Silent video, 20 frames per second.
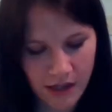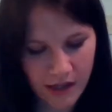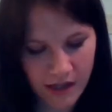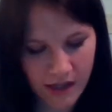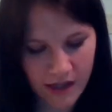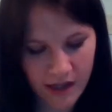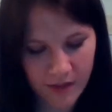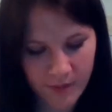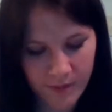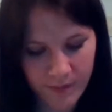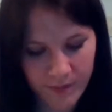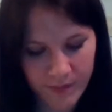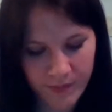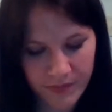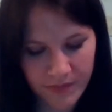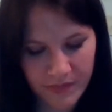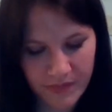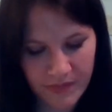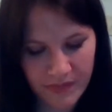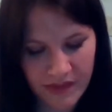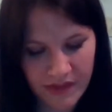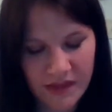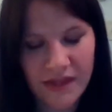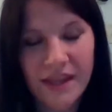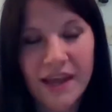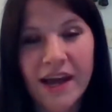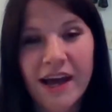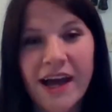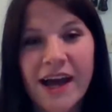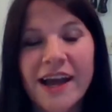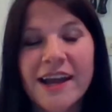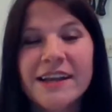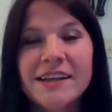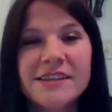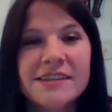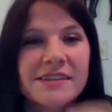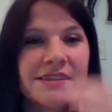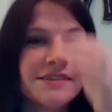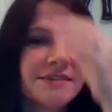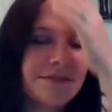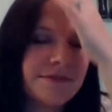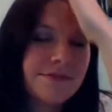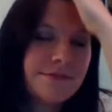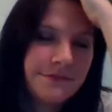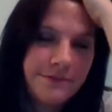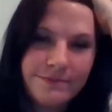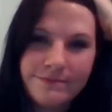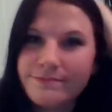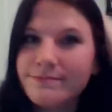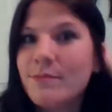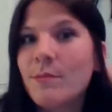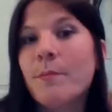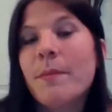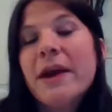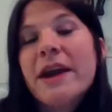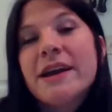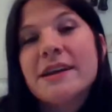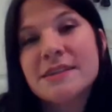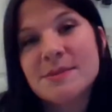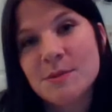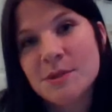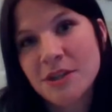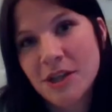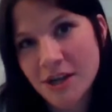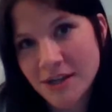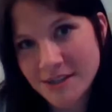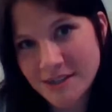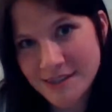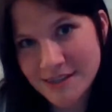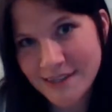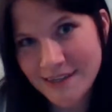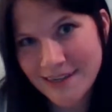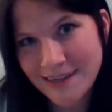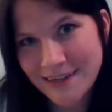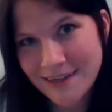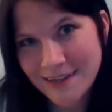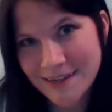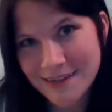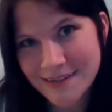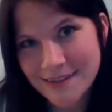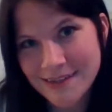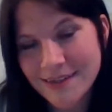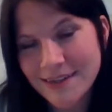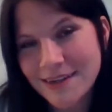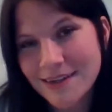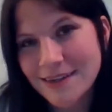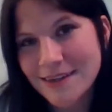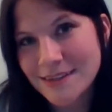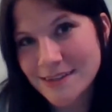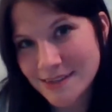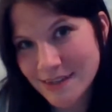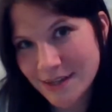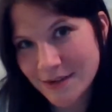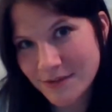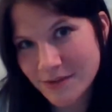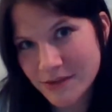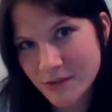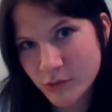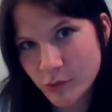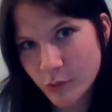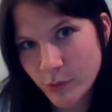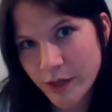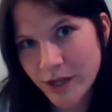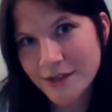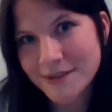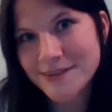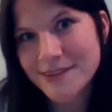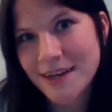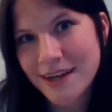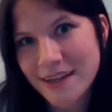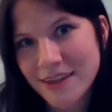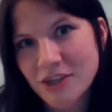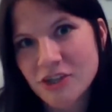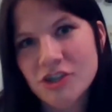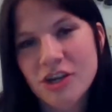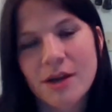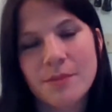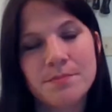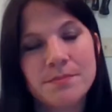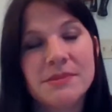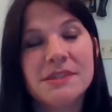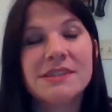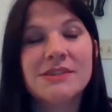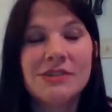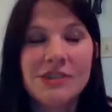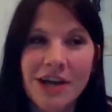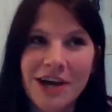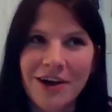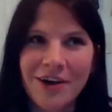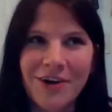Um, yeah, I my husband locked his keys inside of his toolbox at the shop, so